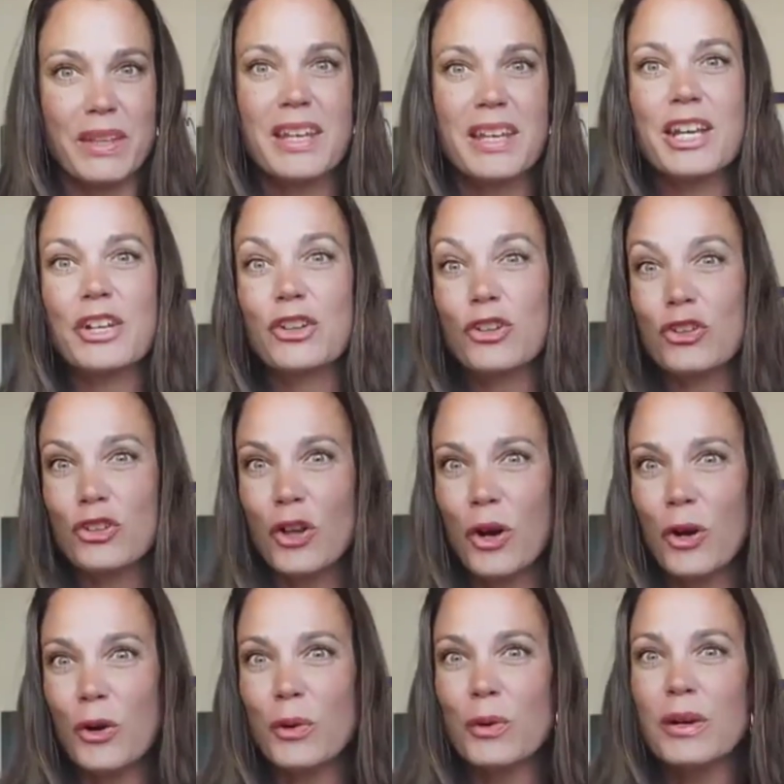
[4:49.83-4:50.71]

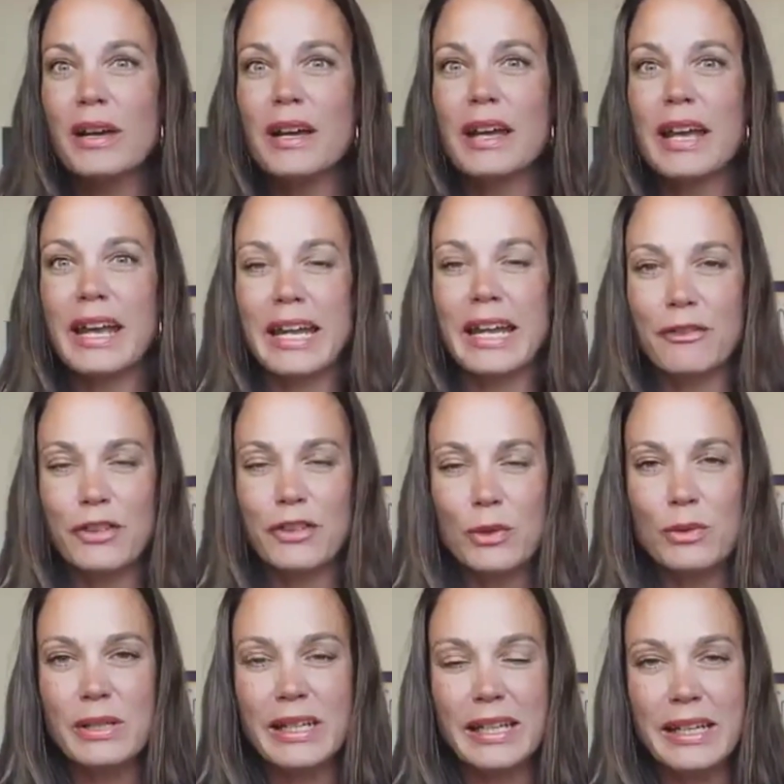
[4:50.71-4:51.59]
So if
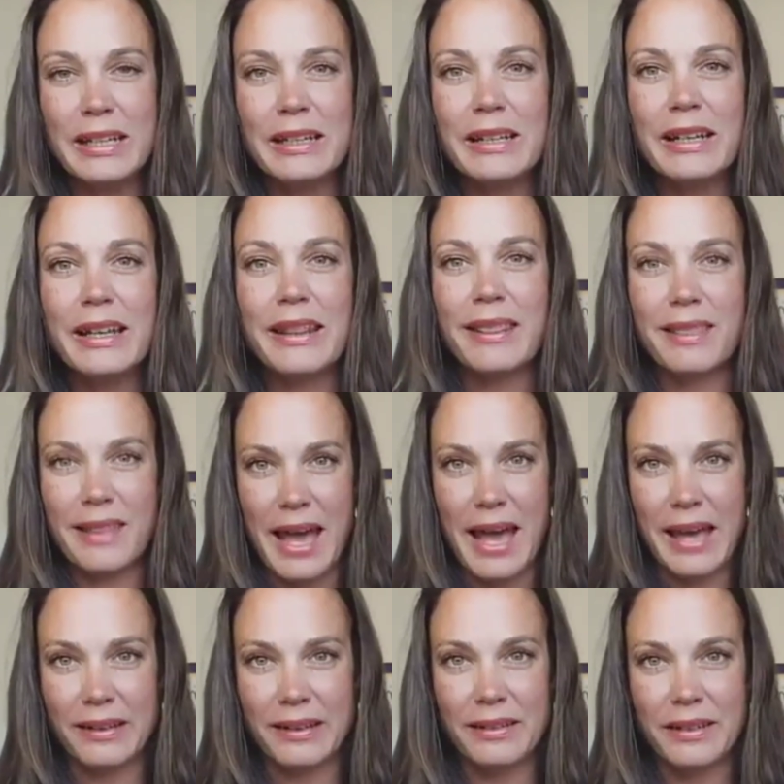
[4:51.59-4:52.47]
you need
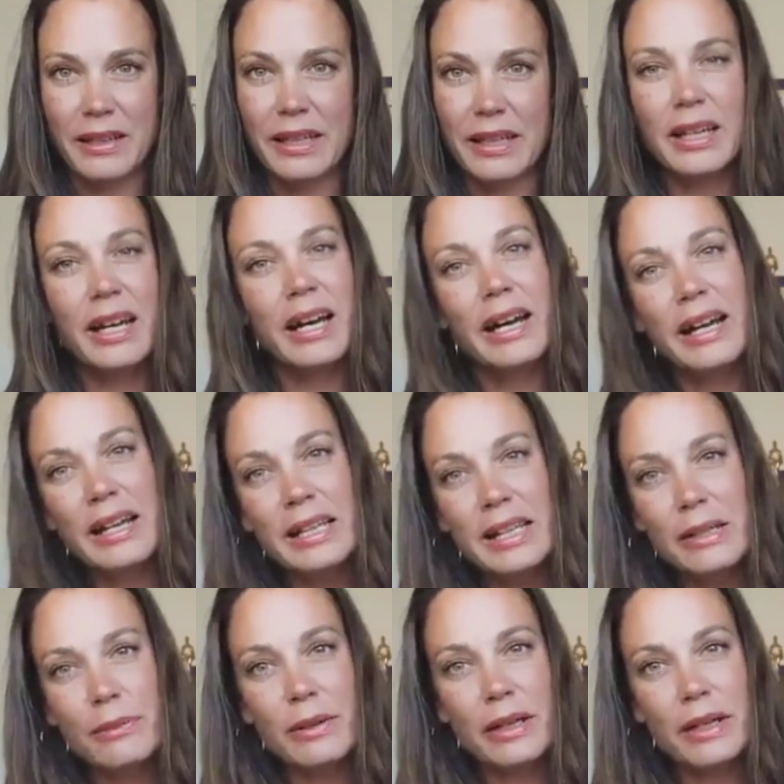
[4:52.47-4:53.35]
that, I
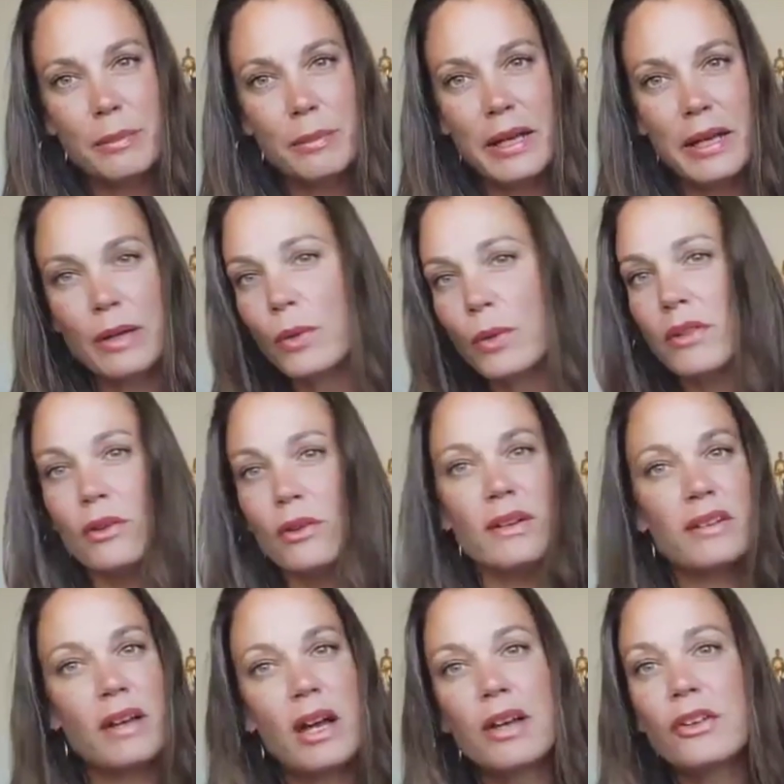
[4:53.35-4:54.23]
highly recommend, whether
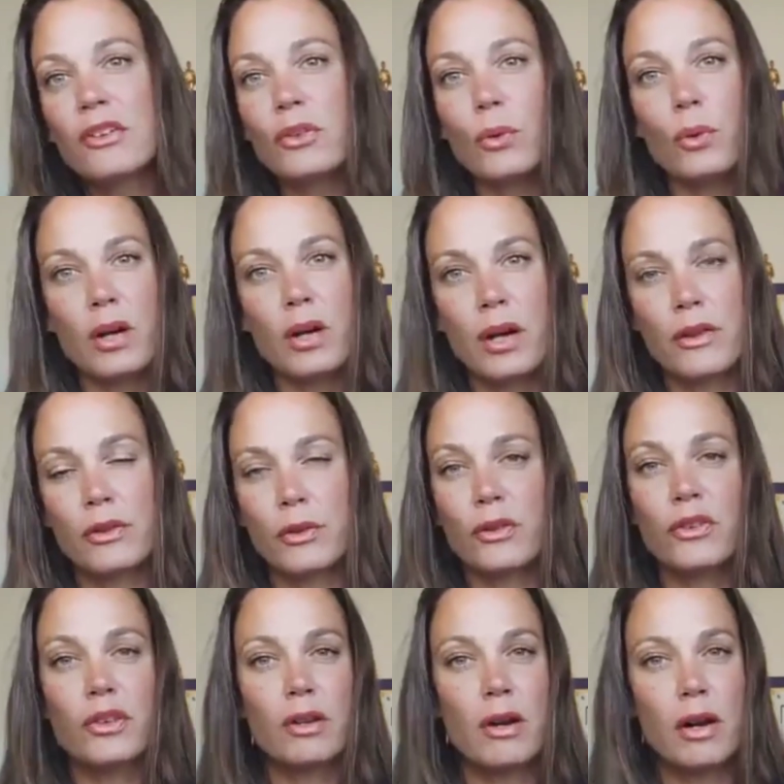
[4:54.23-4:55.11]
it's us or
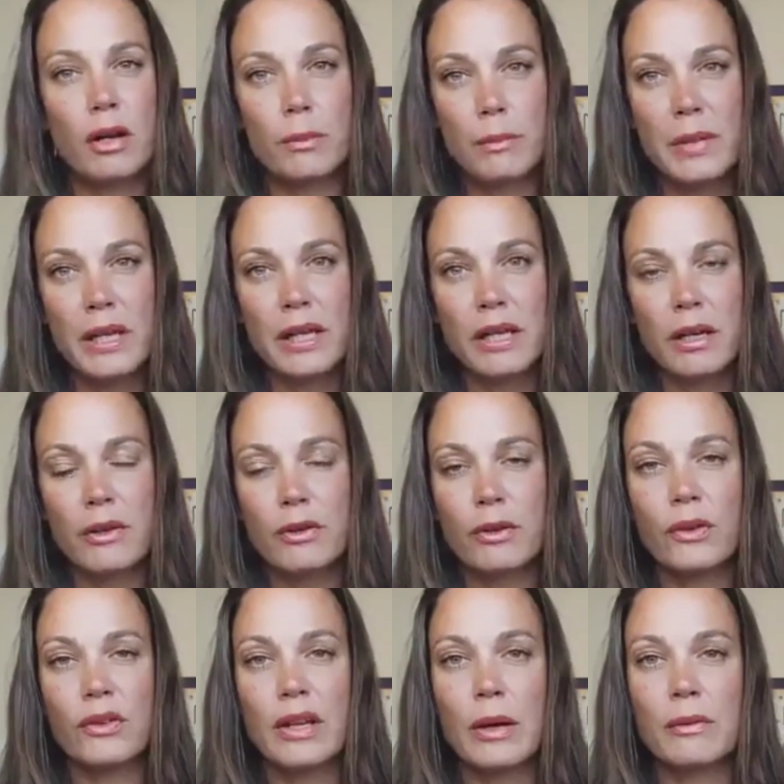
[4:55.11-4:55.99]
others, there are many
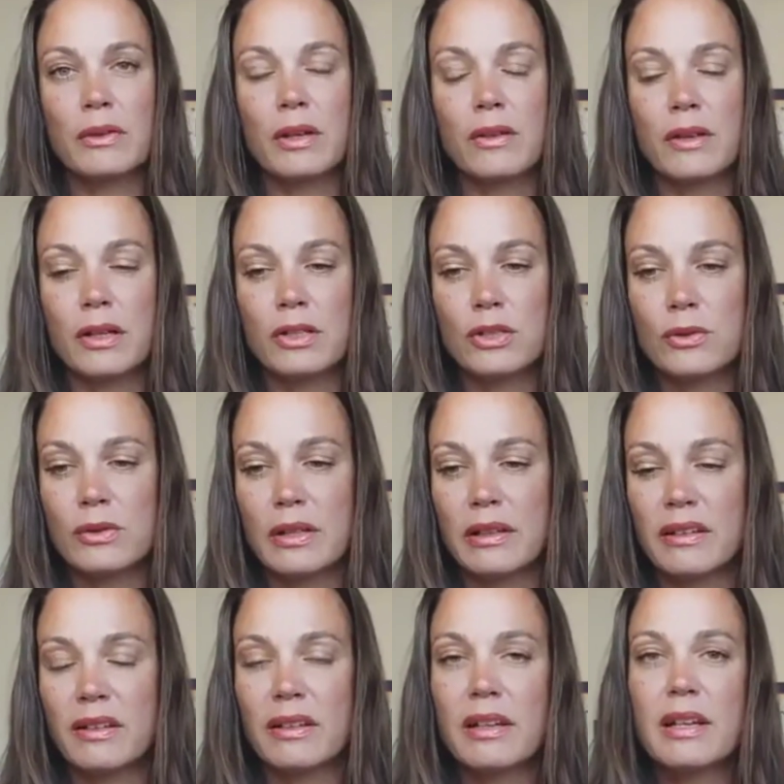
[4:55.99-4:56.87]
others out there that do
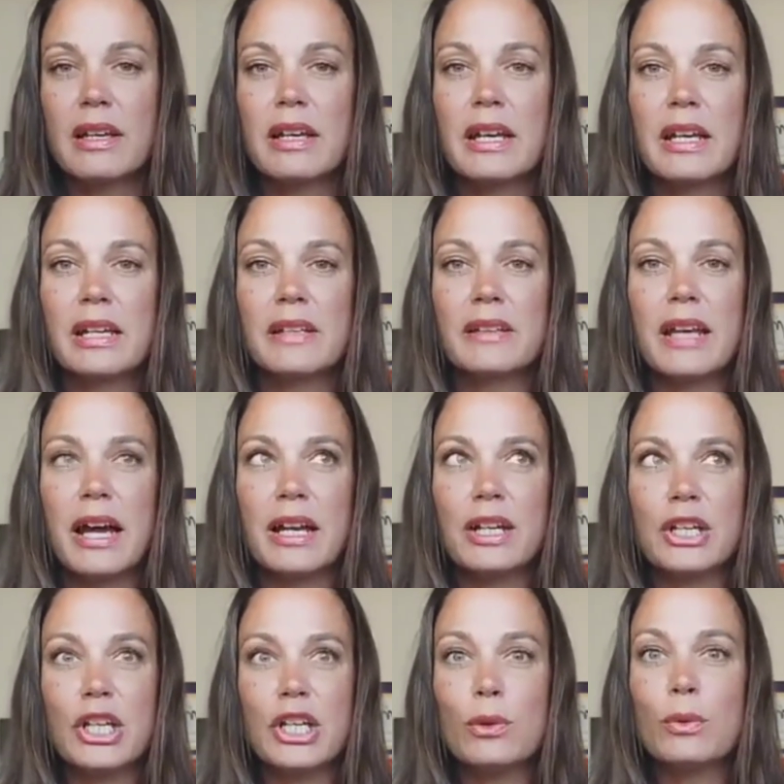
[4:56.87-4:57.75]
this,
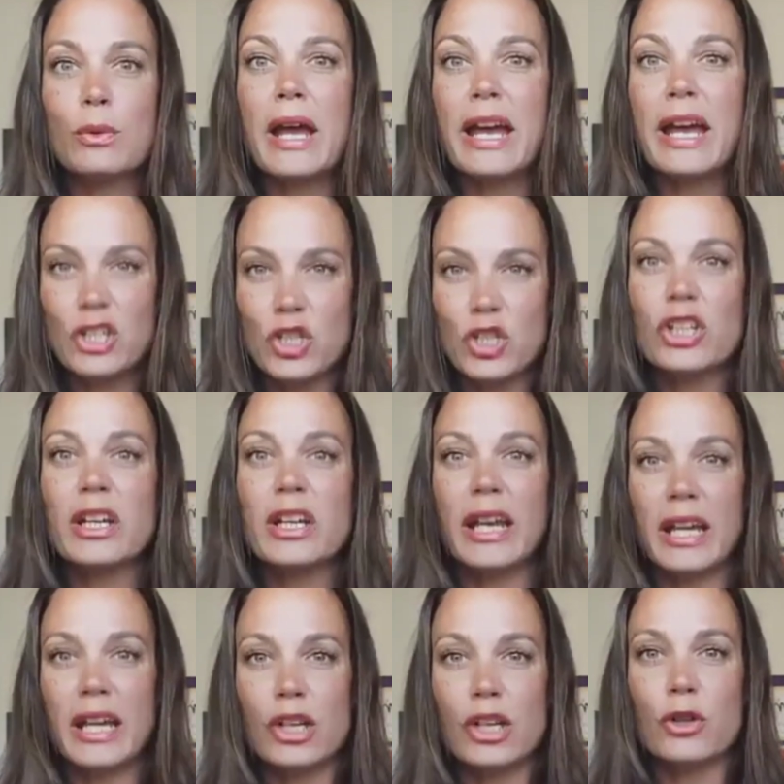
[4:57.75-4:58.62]
that you
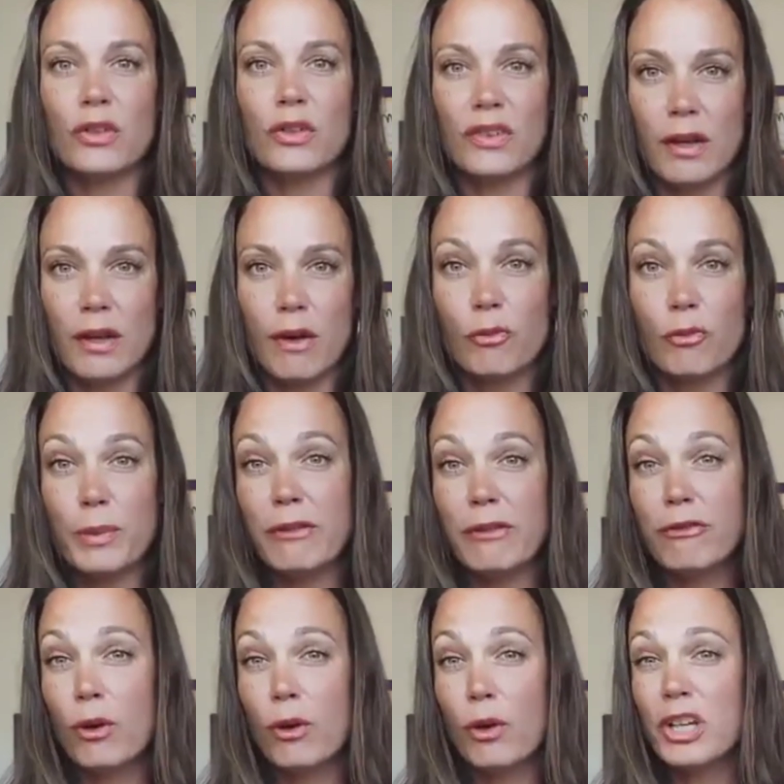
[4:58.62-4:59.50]
educate yourself
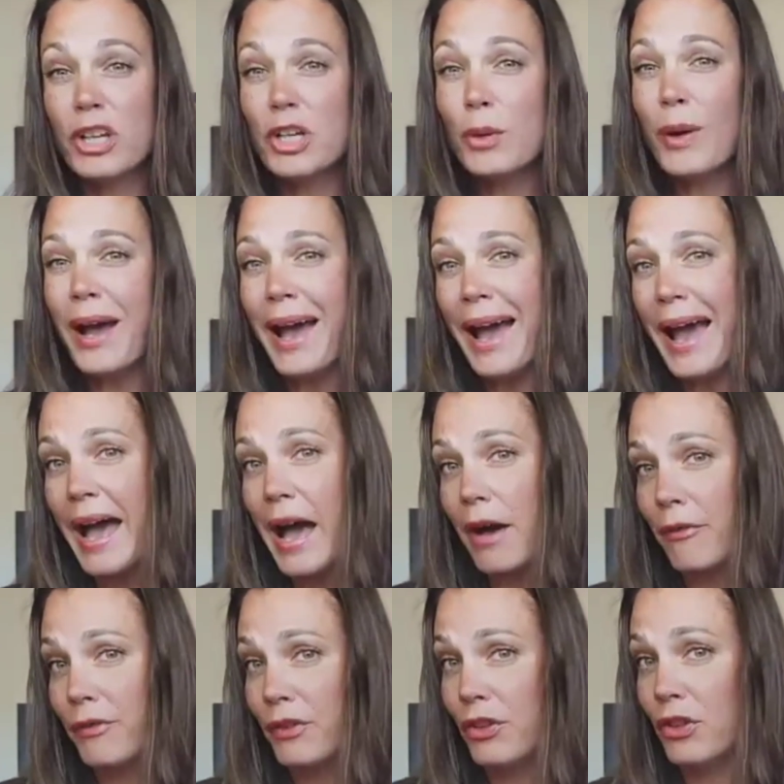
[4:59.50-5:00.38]
before you
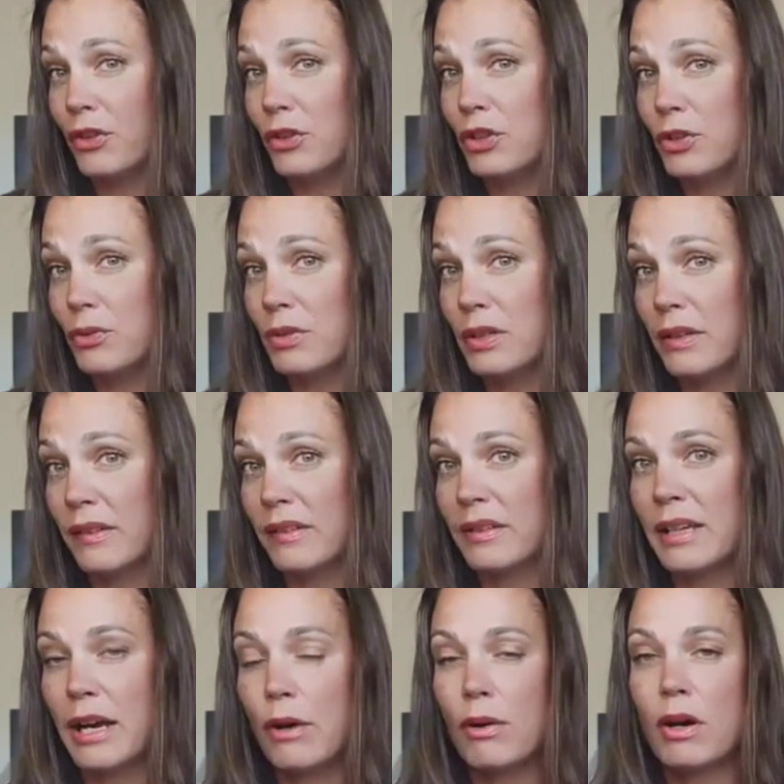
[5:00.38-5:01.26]
have to do this.
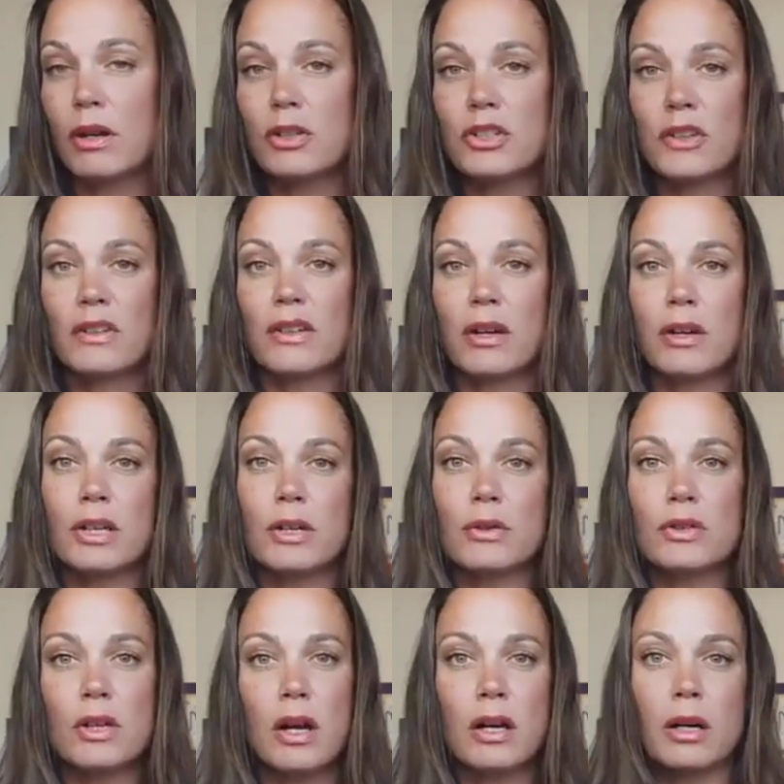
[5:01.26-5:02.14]
Now, I'll just
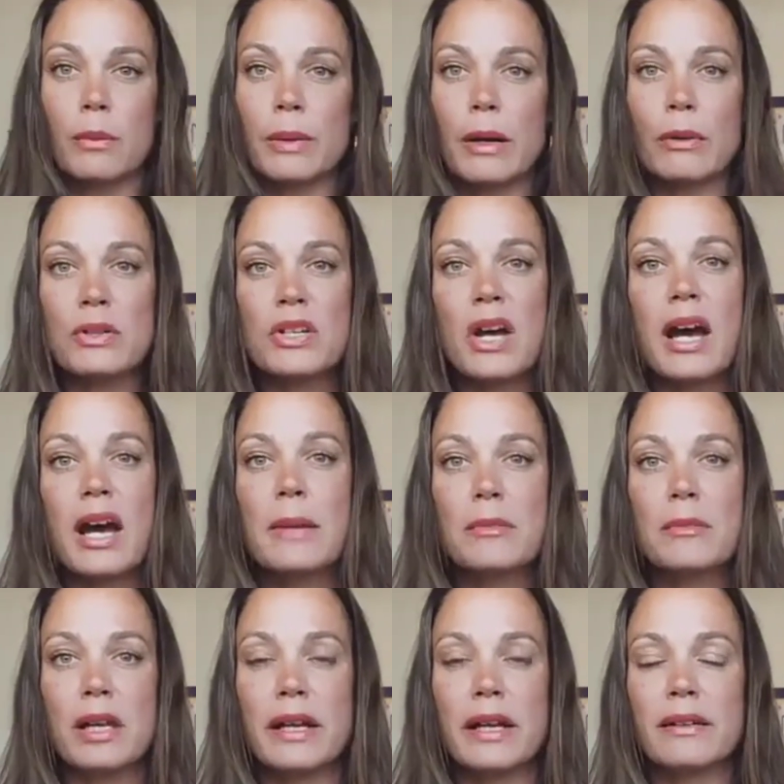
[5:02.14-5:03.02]
talk about
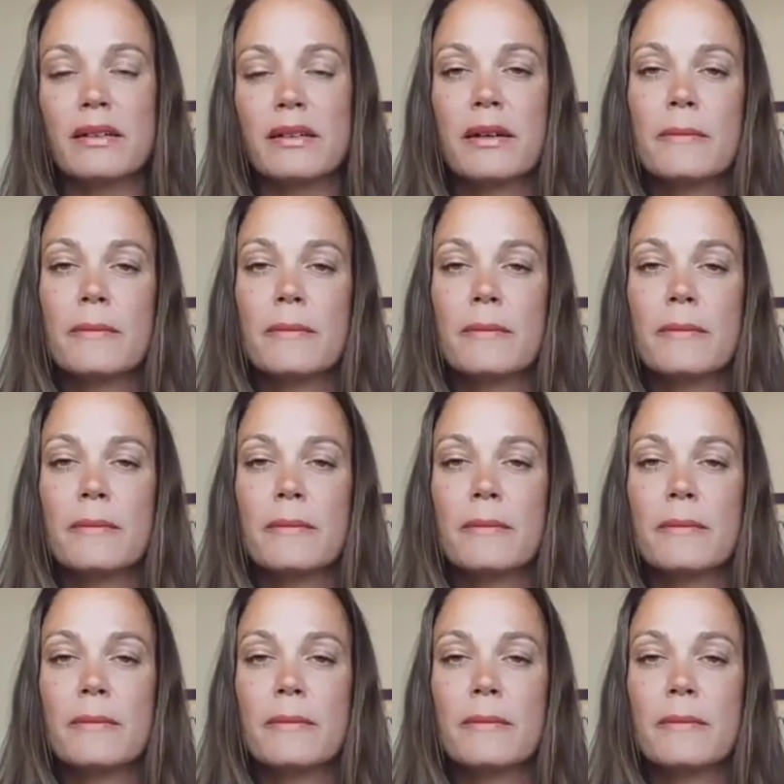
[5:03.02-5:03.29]
timelines.